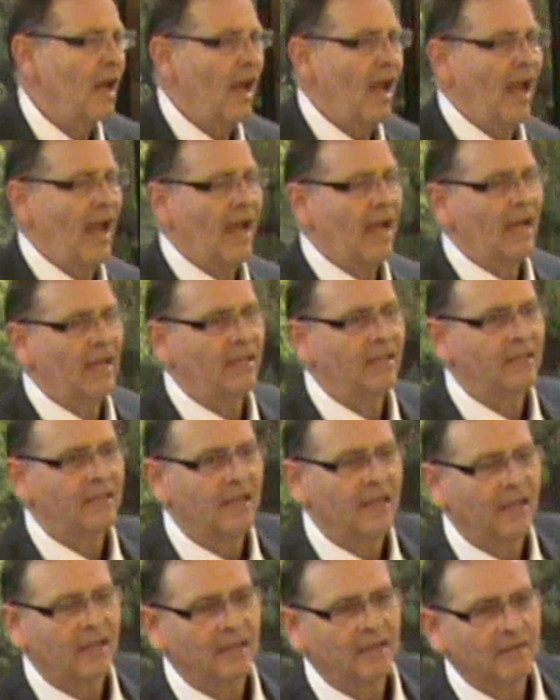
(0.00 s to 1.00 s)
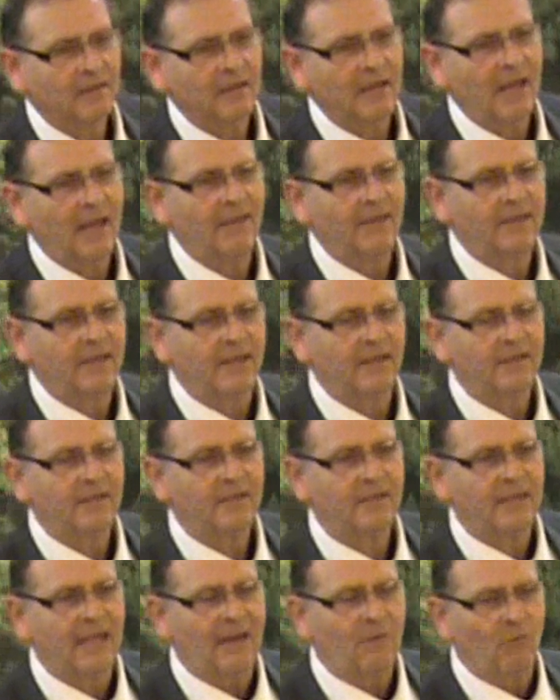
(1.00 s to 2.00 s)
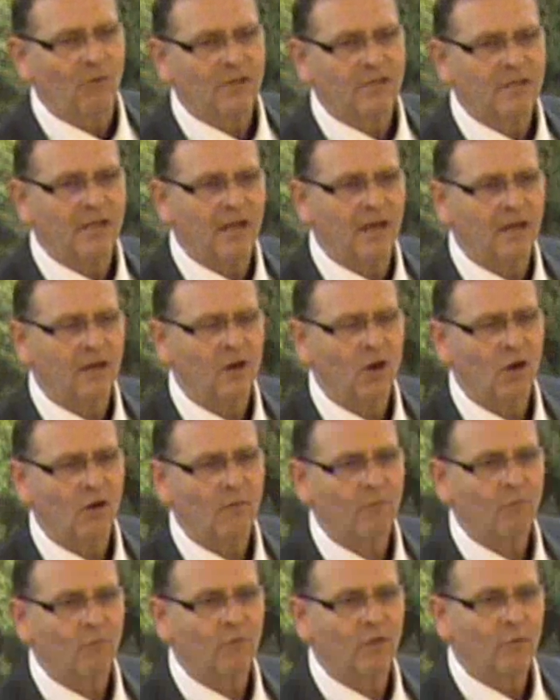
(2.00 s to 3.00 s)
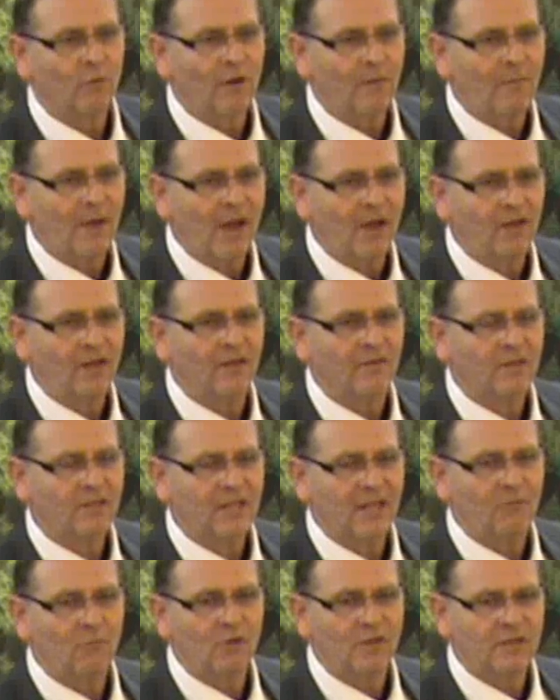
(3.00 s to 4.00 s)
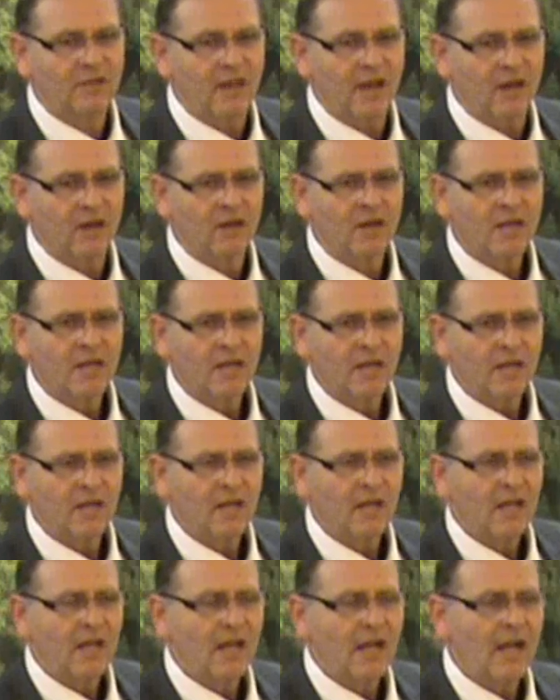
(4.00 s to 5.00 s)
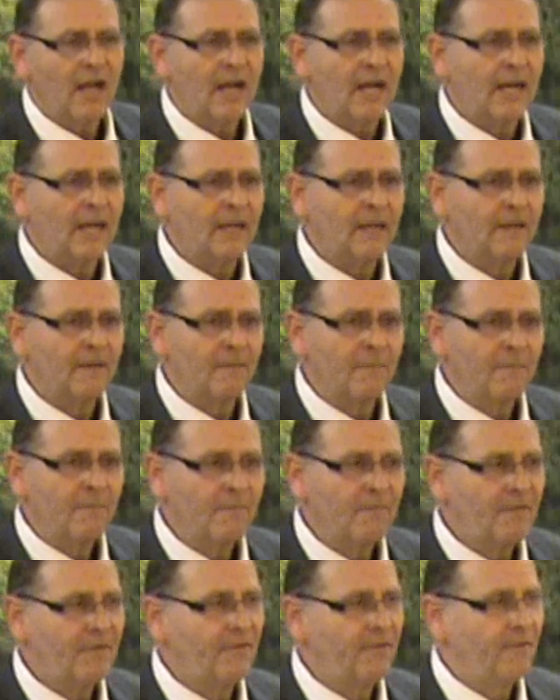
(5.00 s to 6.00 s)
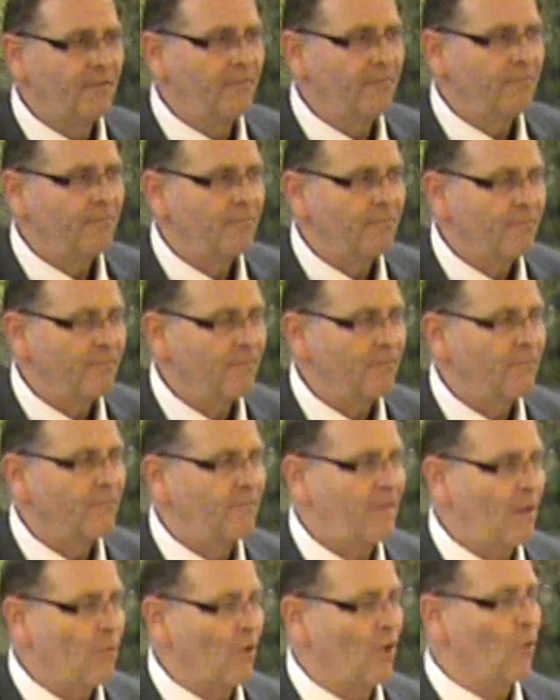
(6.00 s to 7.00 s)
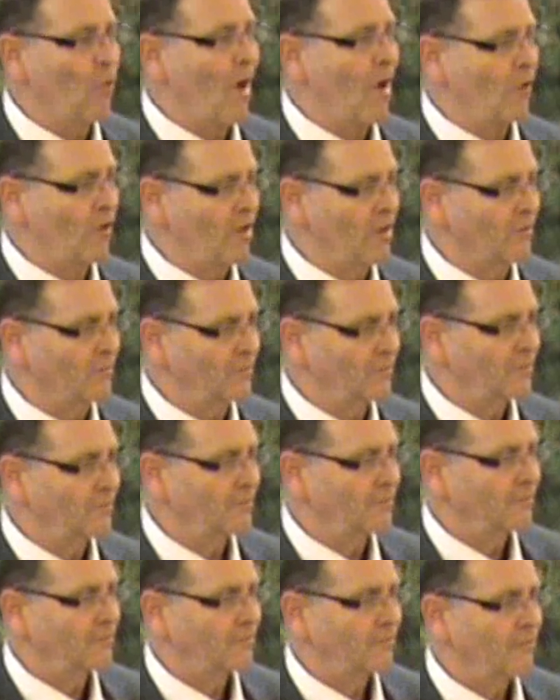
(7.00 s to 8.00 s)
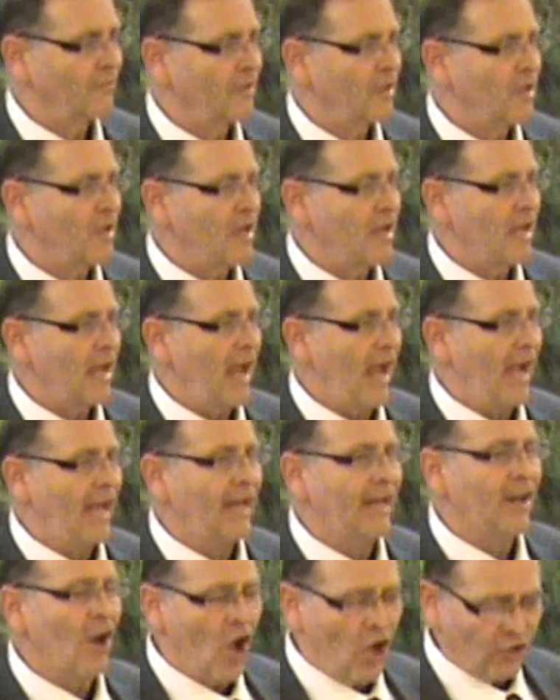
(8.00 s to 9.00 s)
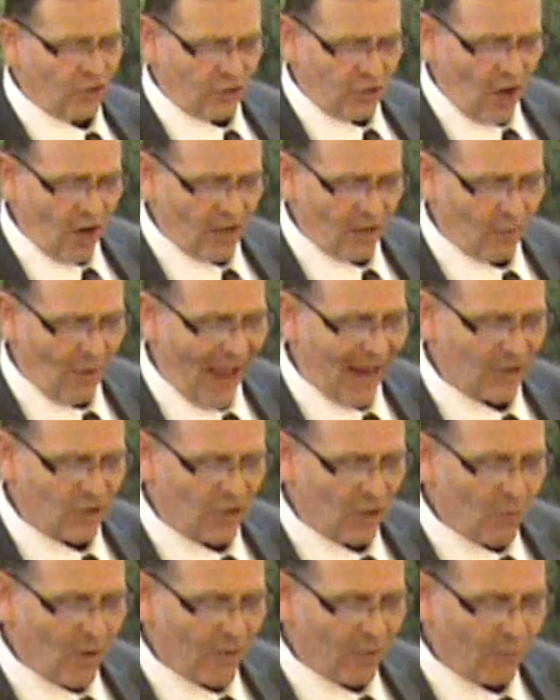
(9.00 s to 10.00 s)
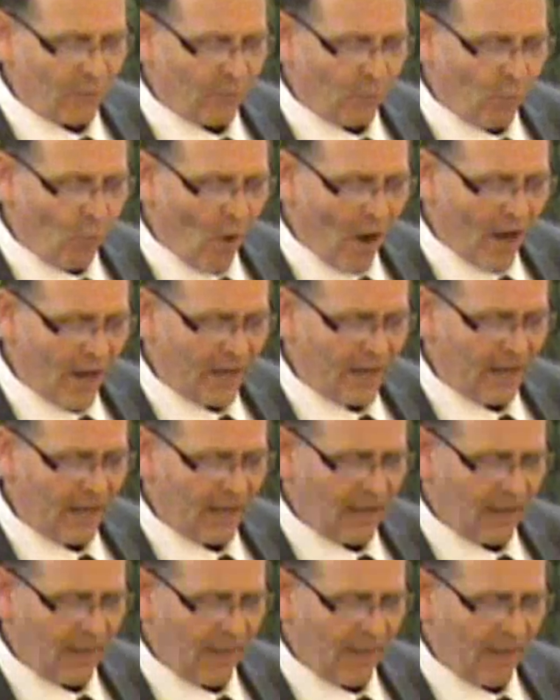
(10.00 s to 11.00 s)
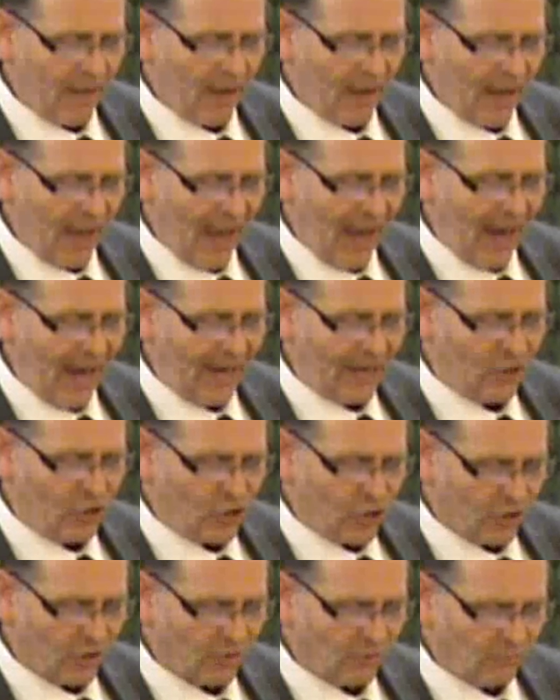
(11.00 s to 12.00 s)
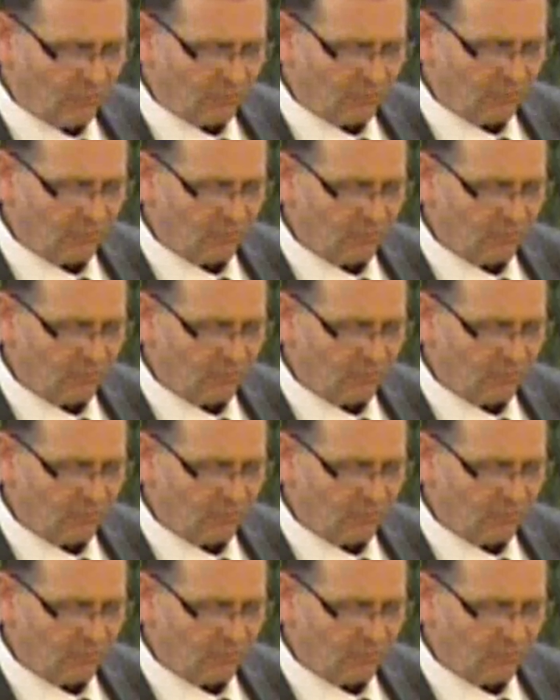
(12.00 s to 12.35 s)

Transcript: And, uh, and since sin was there, or the rebellion of sin was there, uh, they weren't welcome. And it all started actually with one angel,